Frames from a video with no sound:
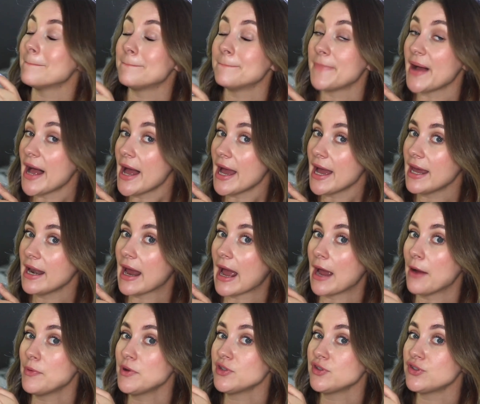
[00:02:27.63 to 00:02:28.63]
But
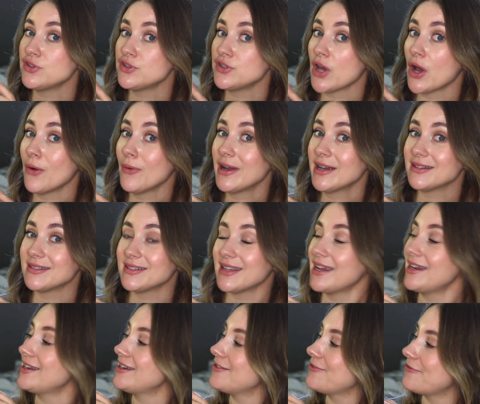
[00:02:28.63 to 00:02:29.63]
I was so
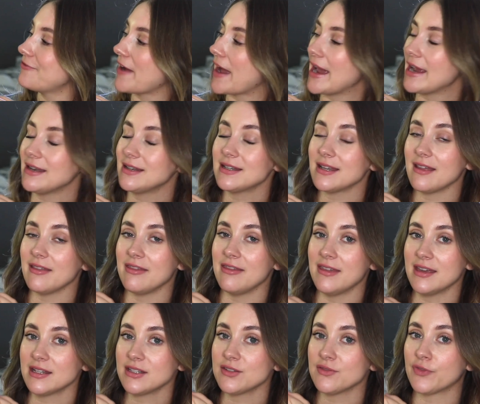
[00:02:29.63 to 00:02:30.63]
excited to find
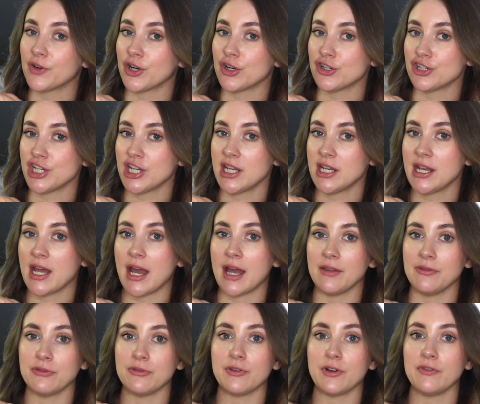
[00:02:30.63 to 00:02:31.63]
this version
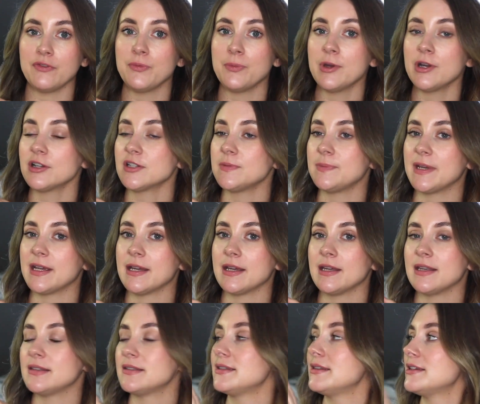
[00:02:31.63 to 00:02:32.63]
on Thriftbooks
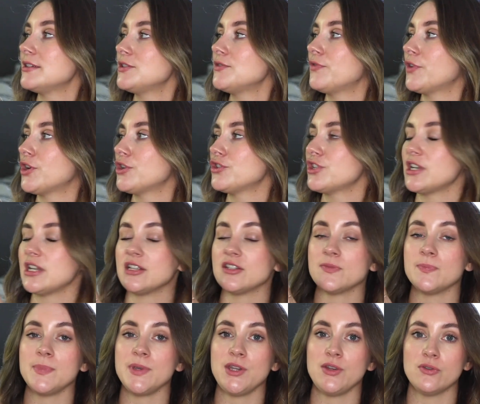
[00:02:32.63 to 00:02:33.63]
because this version
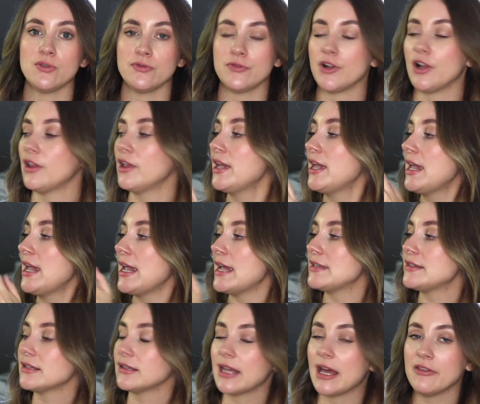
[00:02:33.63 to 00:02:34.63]
is beautiful.
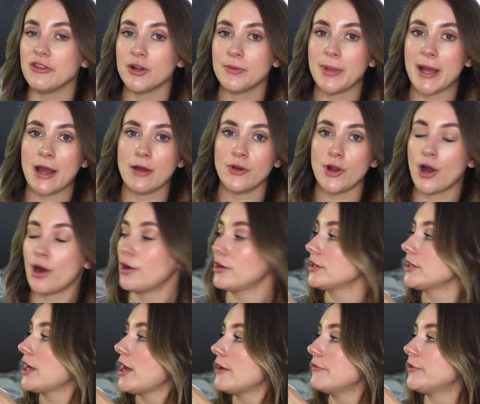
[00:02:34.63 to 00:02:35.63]
It's a leather-bound
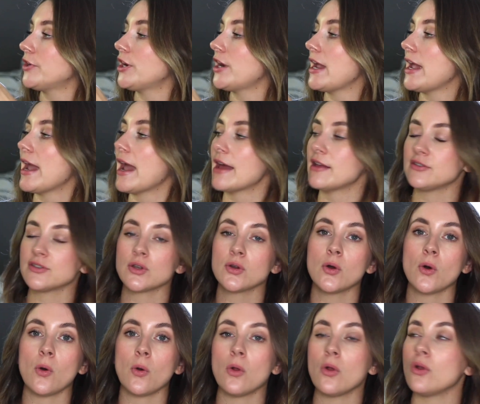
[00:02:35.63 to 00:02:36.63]
hardcover. It has
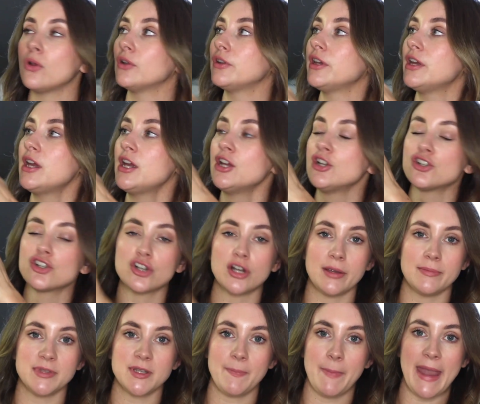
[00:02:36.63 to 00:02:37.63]
gold
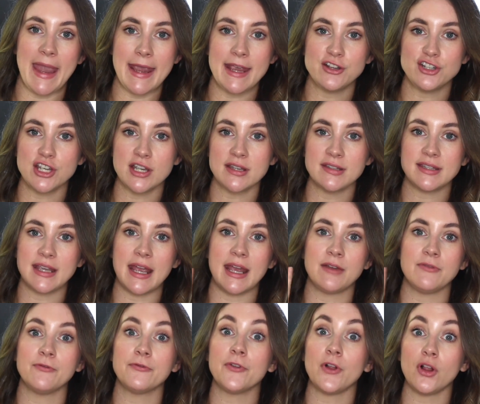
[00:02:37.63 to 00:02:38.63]
trimmed pages
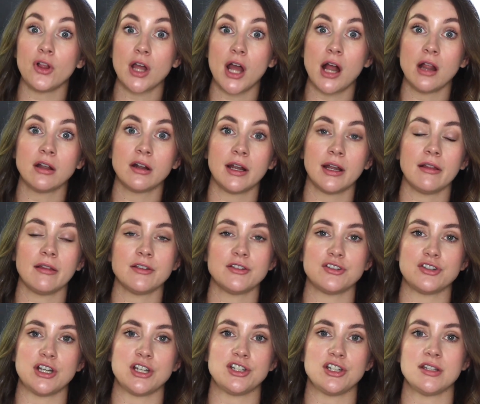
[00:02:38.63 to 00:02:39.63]
and full color
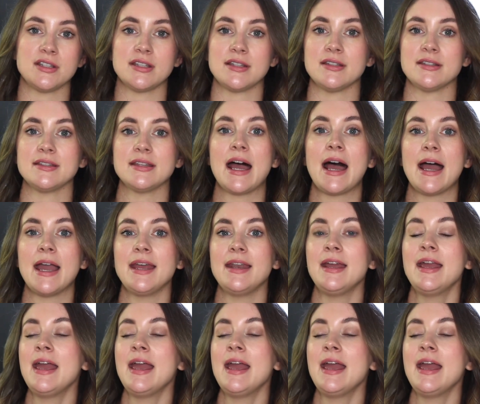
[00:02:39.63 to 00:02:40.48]
illustrations inside.